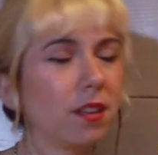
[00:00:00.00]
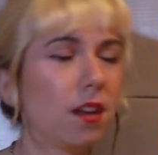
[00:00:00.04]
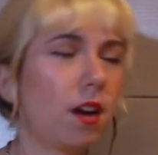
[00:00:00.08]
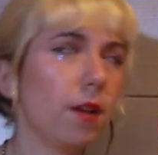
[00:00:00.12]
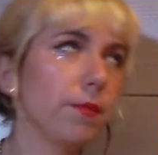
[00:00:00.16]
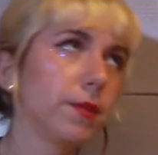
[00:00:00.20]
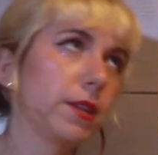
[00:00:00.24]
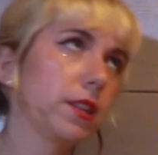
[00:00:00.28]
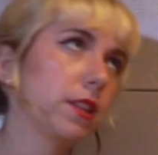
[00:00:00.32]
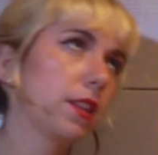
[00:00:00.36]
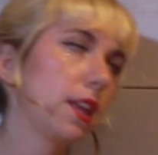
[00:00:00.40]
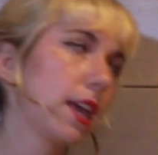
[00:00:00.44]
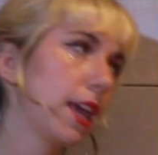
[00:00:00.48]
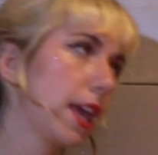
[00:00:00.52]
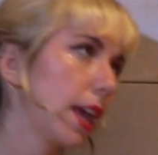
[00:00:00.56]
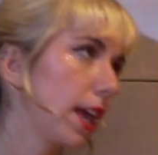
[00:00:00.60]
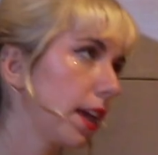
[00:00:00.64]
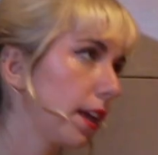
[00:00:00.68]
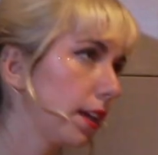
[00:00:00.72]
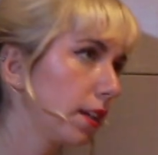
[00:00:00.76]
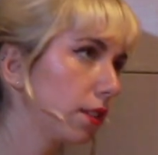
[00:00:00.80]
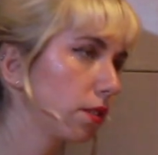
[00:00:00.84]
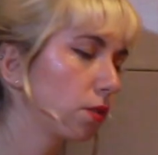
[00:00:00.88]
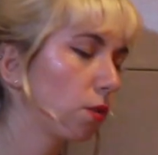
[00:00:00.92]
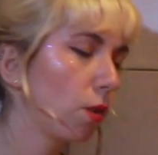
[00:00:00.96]
I mean, the
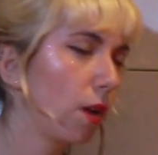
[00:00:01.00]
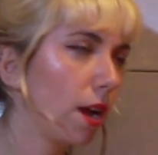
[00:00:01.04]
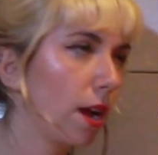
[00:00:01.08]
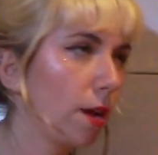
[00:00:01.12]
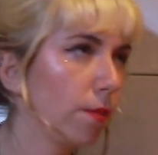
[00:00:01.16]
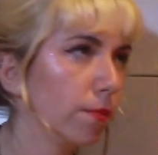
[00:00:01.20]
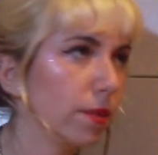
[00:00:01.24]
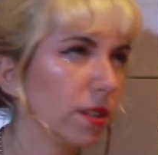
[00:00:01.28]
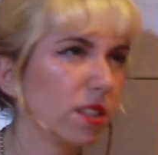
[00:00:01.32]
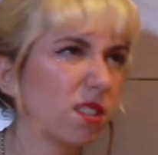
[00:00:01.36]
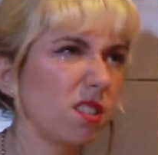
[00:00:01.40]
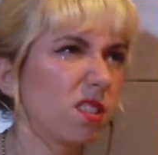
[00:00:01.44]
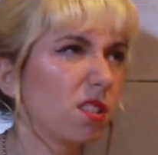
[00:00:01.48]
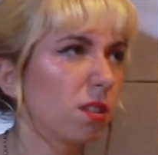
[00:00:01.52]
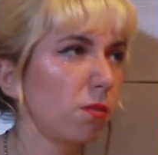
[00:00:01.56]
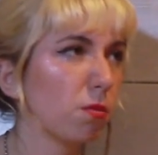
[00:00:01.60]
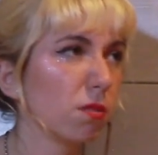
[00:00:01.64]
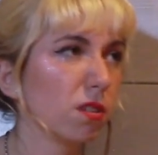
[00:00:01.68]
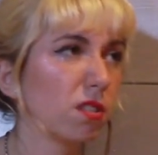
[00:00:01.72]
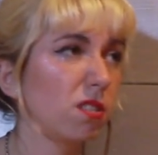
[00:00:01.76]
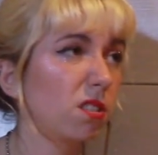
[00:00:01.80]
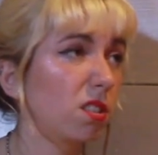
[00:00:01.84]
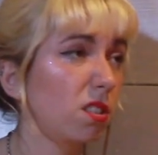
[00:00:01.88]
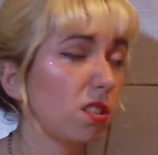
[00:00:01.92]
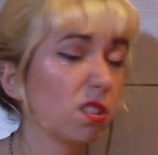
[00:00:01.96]
hit is quite ambitious, I
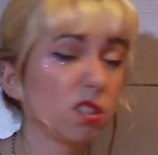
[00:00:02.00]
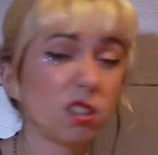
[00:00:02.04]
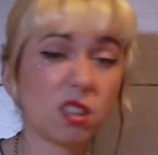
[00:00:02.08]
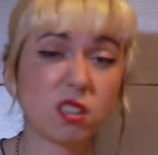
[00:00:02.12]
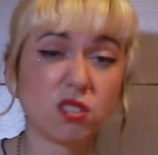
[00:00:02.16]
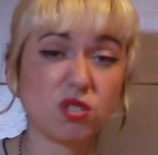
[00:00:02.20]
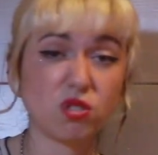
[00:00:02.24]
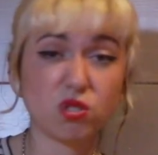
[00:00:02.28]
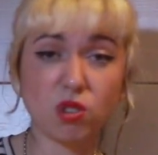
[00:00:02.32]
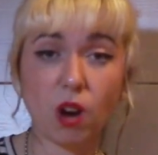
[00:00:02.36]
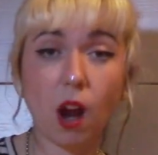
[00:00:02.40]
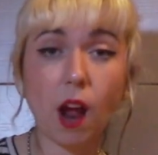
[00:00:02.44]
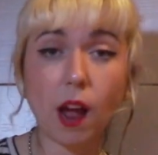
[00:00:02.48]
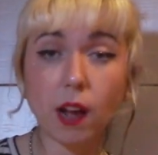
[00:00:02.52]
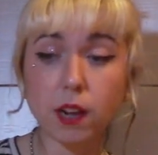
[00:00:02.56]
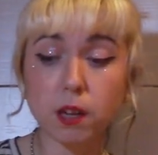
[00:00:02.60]
believe she just said track,